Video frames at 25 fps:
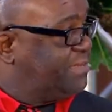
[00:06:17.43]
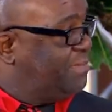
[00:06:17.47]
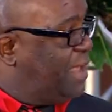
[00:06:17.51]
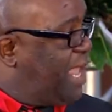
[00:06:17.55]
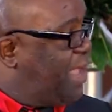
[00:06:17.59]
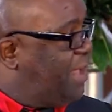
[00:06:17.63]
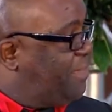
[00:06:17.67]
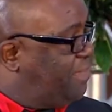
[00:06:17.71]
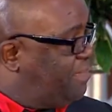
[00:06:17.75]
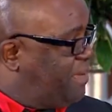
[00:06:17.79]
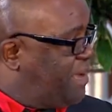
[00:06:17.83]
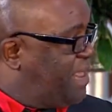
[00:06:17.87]

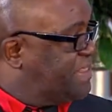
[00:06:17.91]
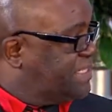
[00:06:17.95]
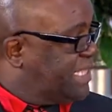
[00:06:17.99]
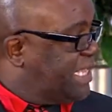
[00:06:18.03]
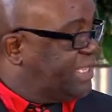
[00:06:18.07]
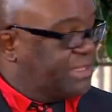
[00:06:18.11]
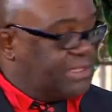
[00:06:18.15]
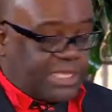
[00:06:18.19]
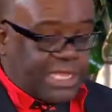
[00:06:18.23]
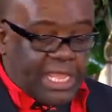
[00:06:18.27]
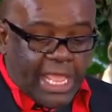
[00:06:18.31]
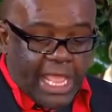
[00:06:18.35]
uh,
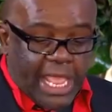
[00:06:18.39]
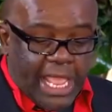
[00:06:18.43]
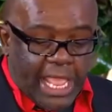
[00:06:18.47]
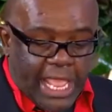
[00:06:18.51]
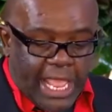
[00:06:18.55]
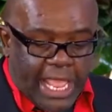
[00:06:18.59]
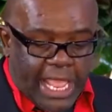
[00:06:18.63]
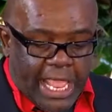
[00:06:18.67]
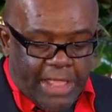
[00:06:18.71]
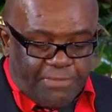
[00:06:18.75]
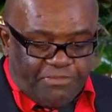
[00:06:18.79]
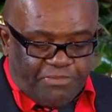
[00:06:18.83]
President
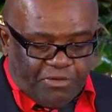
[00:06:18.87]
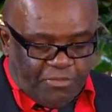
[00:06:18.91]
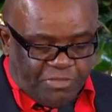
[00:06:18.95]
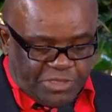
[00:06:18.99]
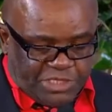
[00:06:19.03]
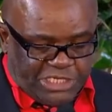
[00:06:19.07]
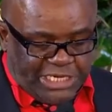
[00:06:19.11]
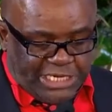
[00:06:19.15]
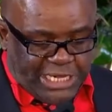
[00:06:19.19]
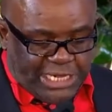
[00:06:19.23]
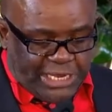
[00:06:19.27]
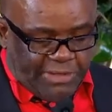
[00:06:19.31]
uh, from
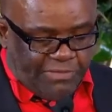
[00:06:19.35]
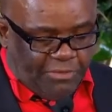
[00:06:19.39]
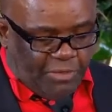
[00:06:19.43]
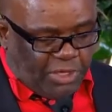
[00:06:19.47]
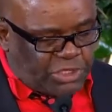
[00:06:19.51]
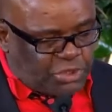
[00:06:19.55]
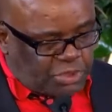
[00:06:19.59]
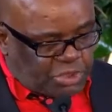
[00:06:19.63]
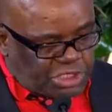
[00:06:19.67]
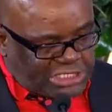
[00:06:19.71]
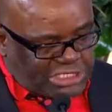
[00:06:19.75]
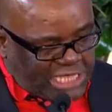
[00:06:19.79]
Chile,
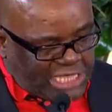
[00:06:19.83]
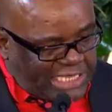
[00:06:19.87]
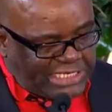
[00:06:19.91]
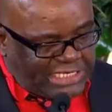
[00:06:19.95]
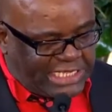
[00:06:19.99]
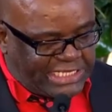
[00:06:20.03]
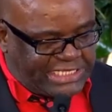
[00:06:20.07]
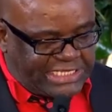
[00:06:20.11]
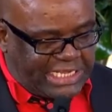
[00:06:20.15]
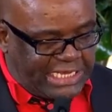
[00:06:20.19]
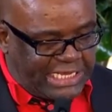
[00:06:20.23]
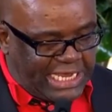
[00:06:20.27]
what you said
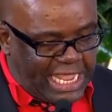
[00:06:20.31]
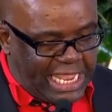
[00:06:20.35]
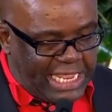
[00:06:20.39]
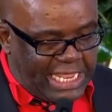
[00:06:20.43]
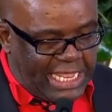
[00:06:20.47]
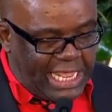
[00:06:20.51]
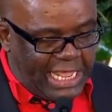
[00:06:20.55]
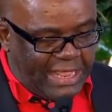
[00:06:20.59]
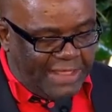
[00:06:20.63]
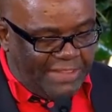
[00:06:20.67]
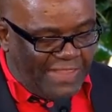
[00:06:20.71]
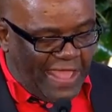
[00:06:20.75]
yesterday,
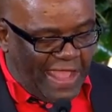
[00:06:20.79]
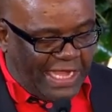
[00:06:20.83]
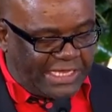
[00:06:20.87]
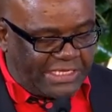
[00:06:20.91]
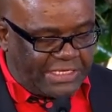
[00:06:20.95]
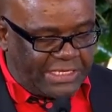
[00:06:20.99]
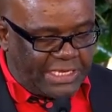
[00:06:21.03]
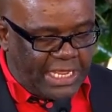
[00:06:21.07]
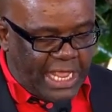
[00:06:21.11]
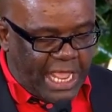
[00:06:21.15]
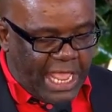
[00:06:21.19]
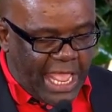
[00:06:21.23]
that,
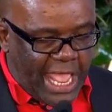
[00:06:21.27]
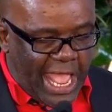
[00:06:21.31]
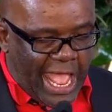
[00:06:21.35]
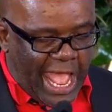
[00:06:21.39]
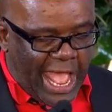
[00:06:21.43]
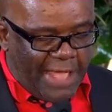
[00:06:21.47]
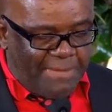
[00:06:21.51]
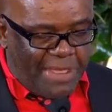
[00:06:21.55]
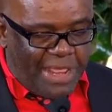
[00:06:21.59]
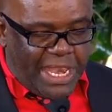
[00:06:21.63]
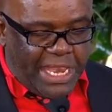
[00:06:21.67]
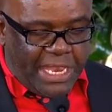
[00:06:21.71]

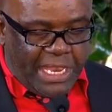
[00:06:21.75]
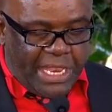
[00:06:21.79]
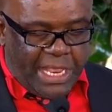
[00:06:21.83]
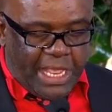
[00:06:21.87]
I mean,